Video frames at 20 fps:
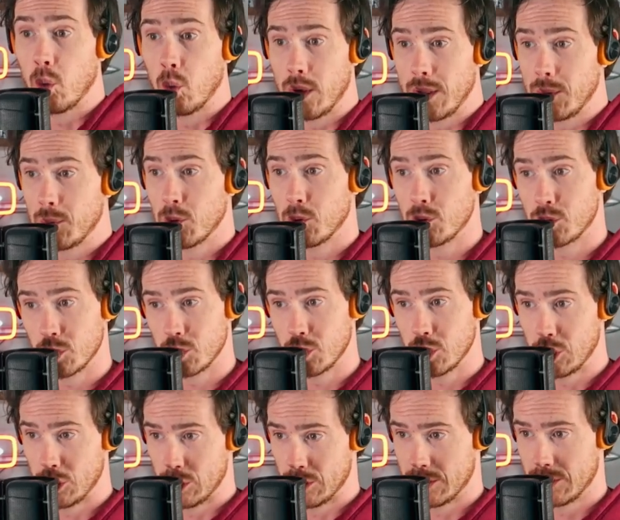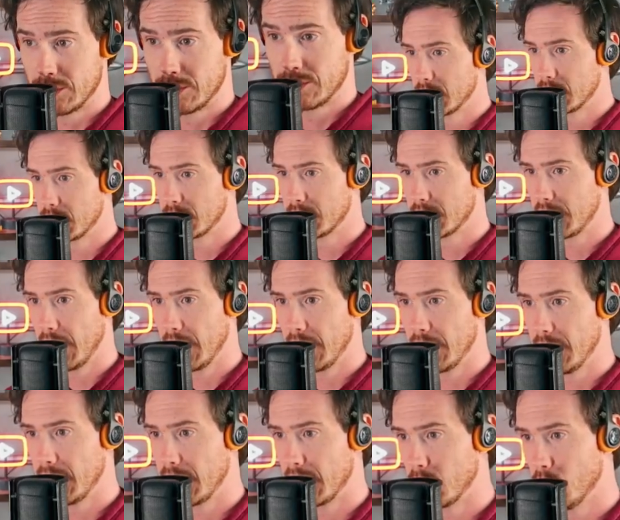we will do good. Let's just get
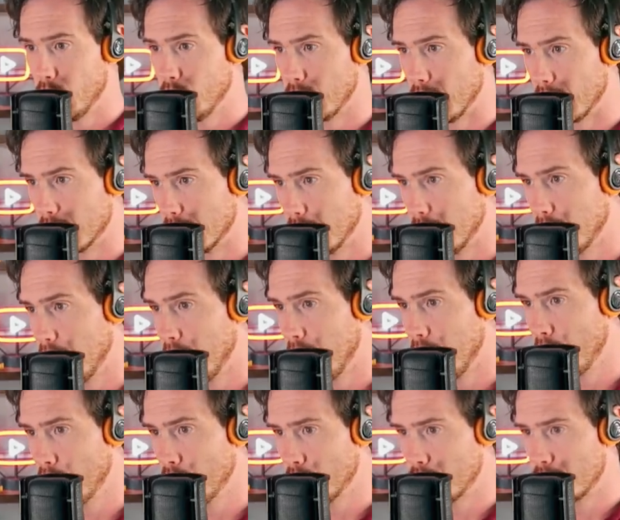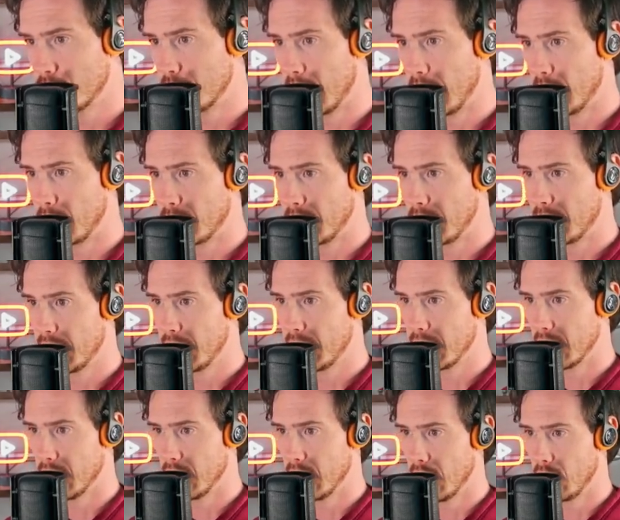in here. Oh, there's loads down
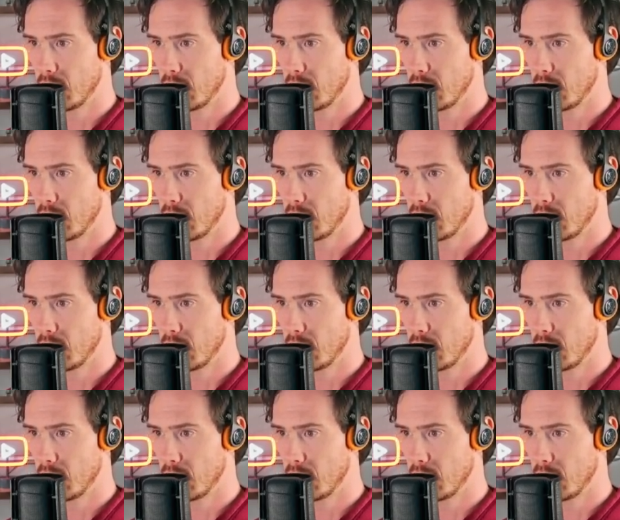here.